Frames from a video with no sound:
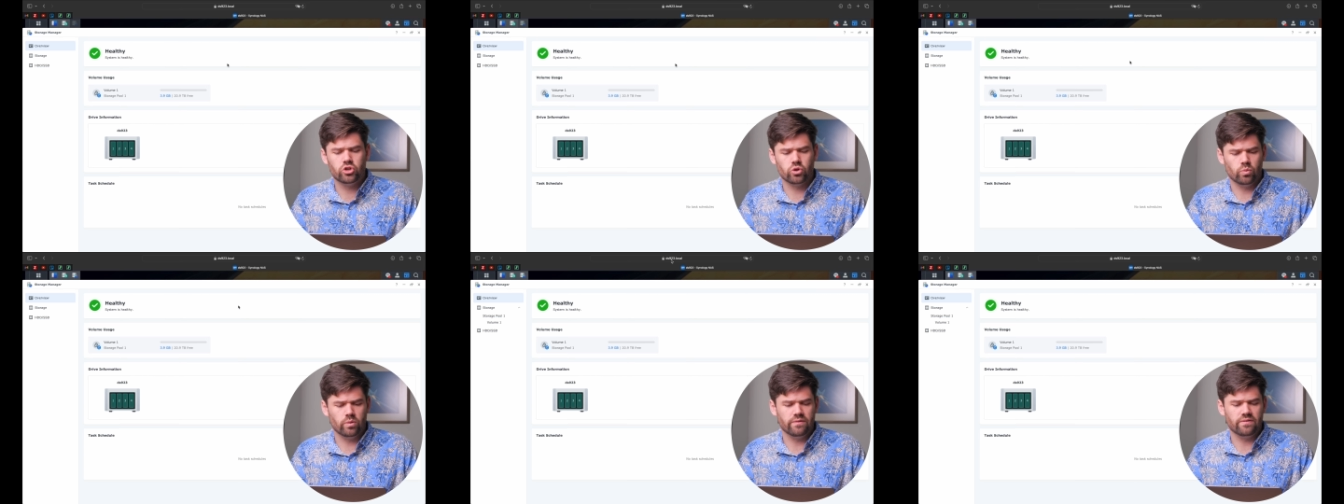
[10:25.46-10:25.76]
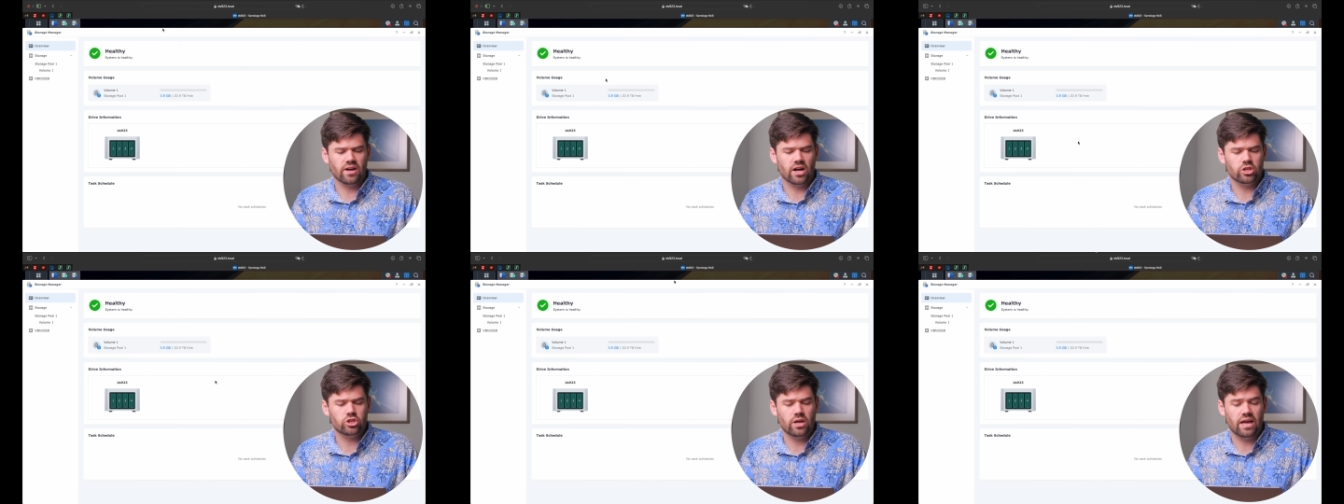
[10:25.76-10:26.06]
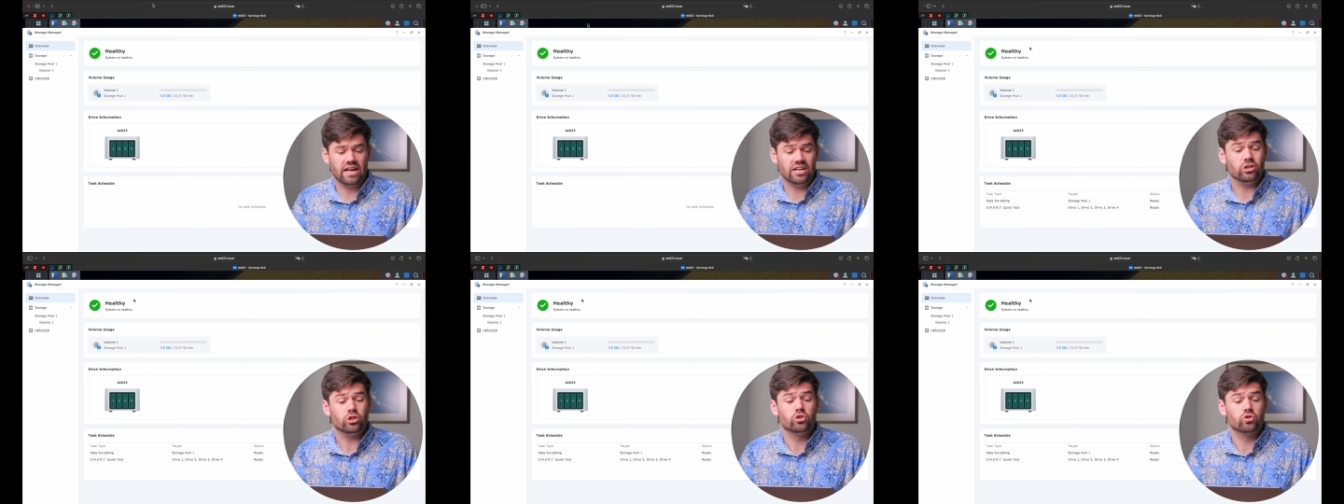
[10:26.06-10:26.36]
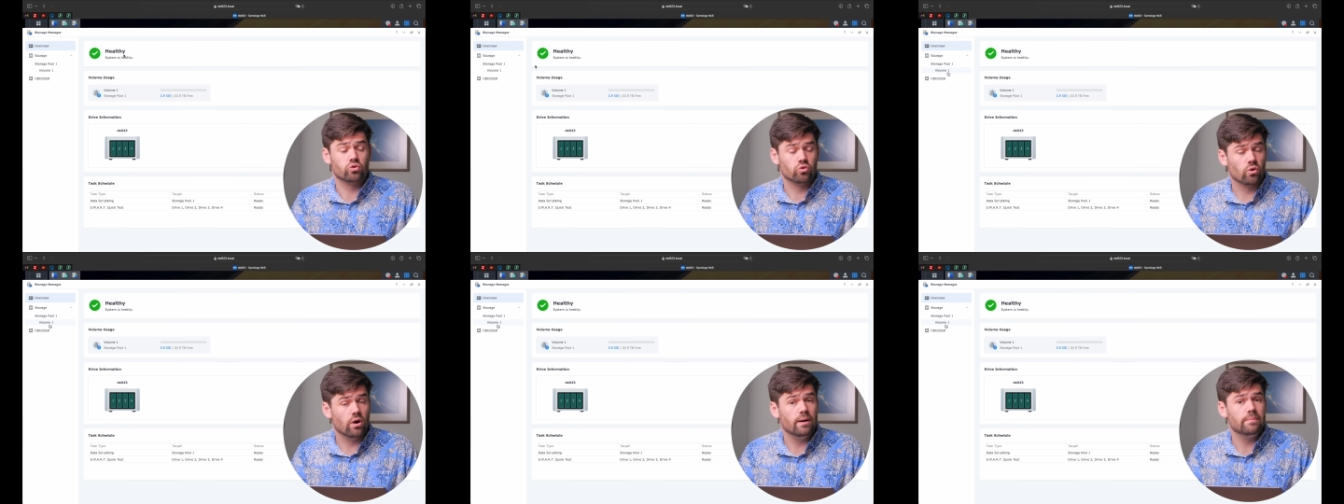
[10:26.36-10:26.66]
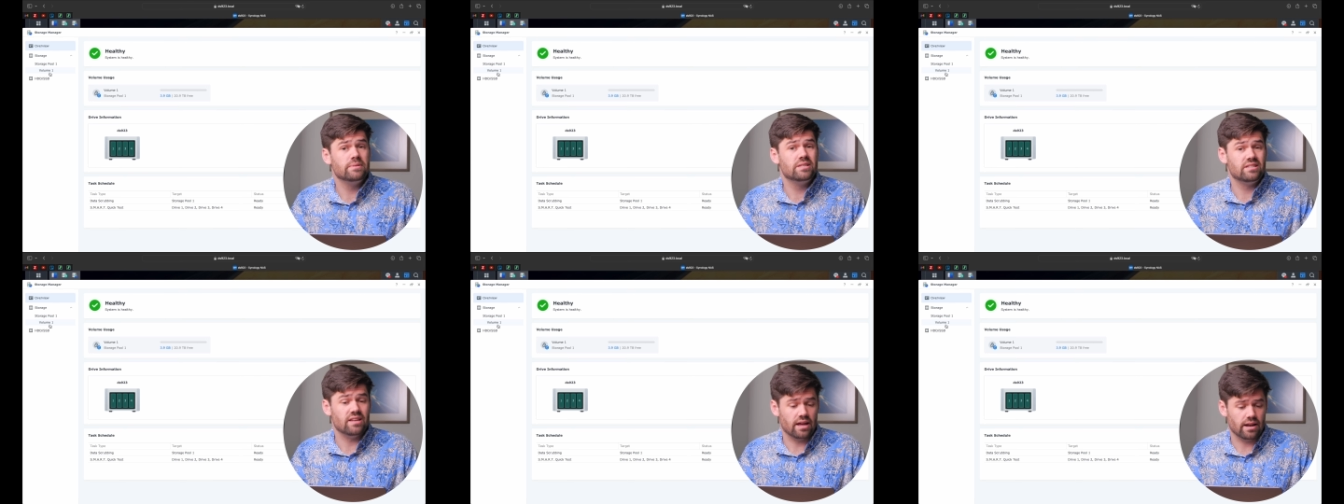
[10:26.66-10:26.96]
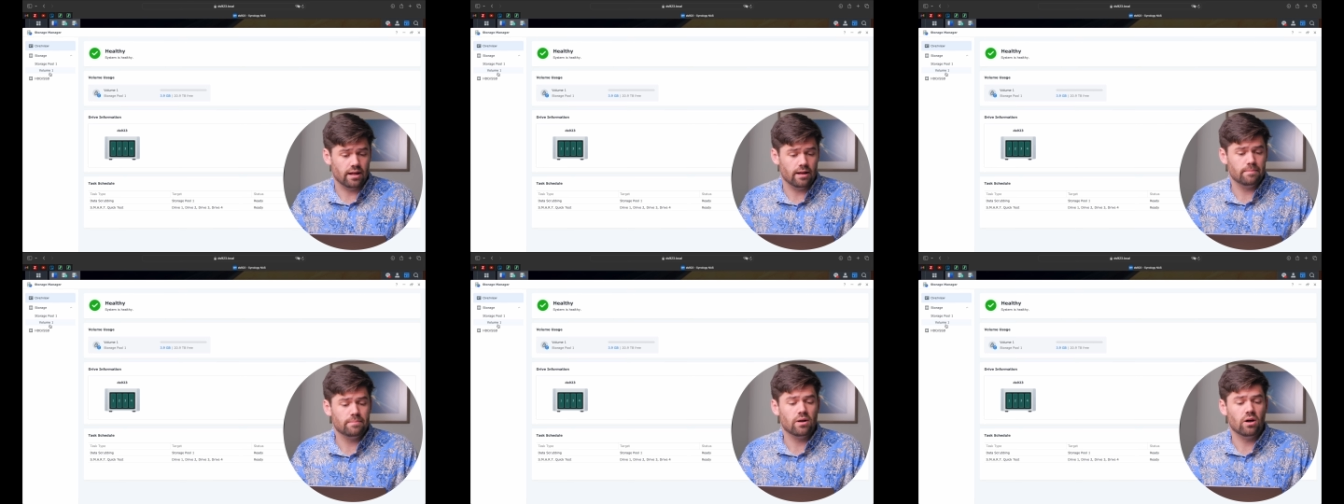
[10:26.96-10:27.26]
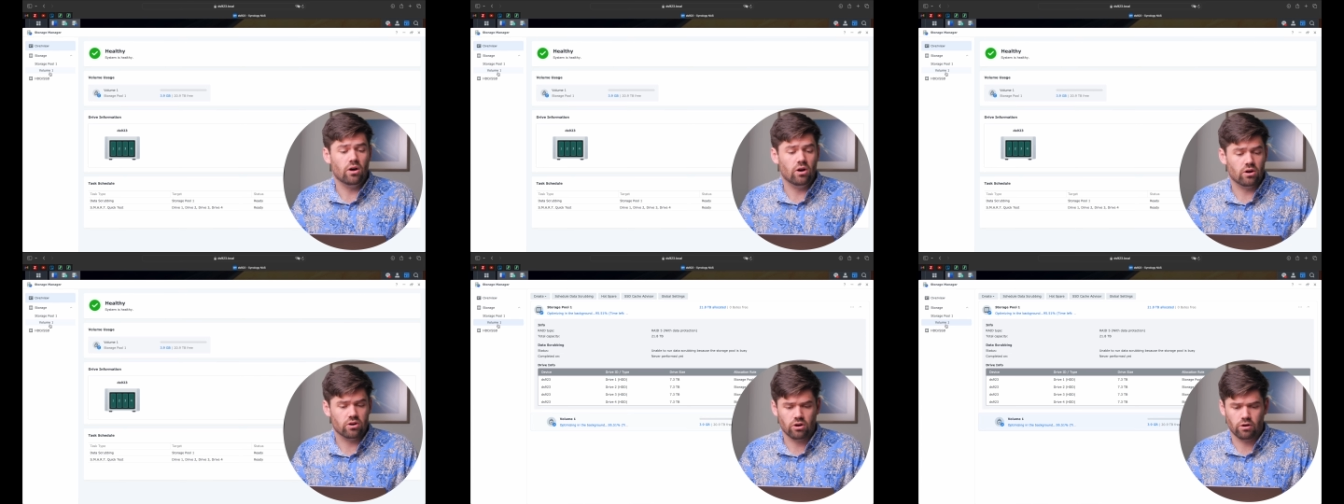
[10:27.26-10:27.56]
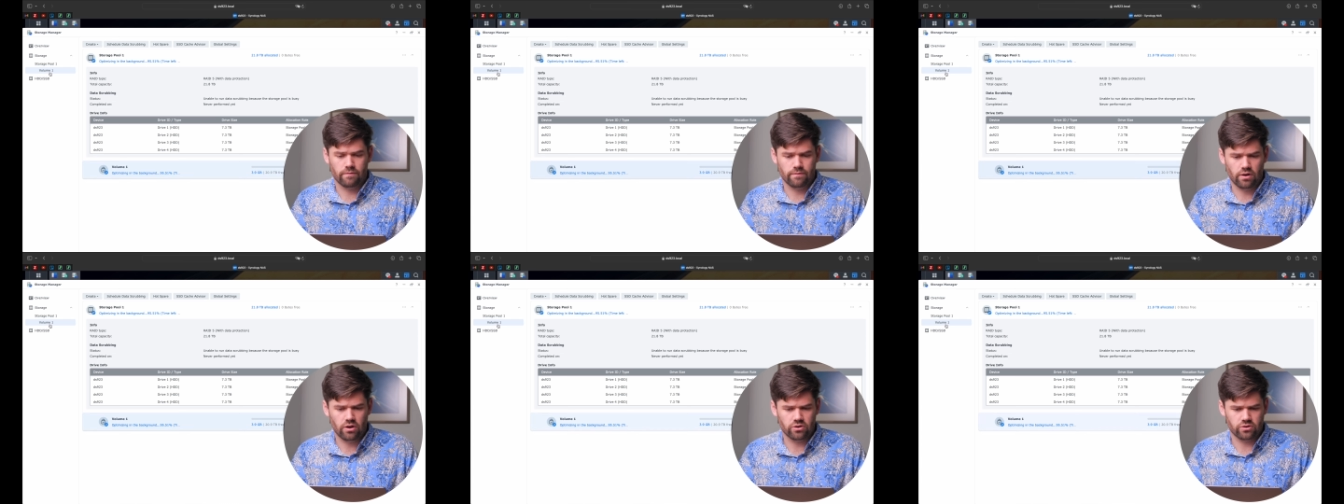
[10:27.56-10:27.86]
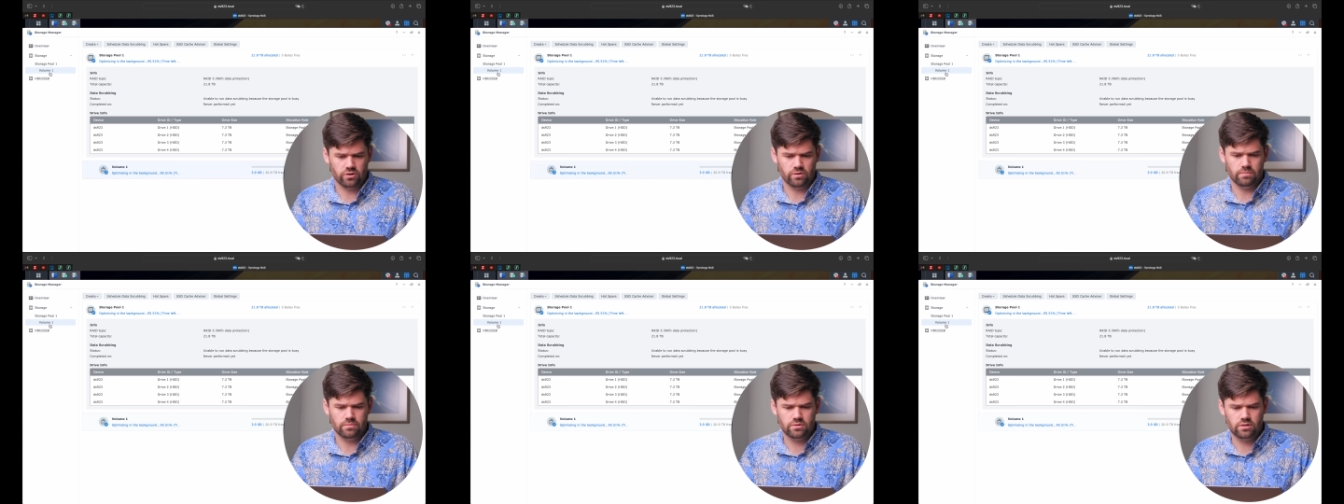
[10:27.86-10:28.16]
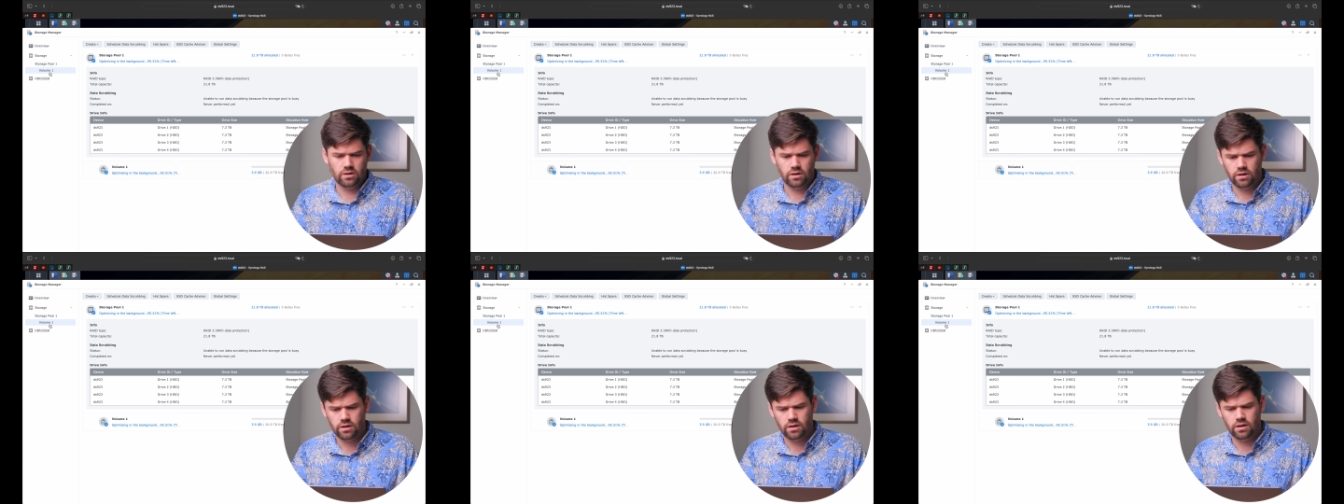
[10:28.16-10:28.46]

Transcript: sure we've got a scrub set up on our volumes.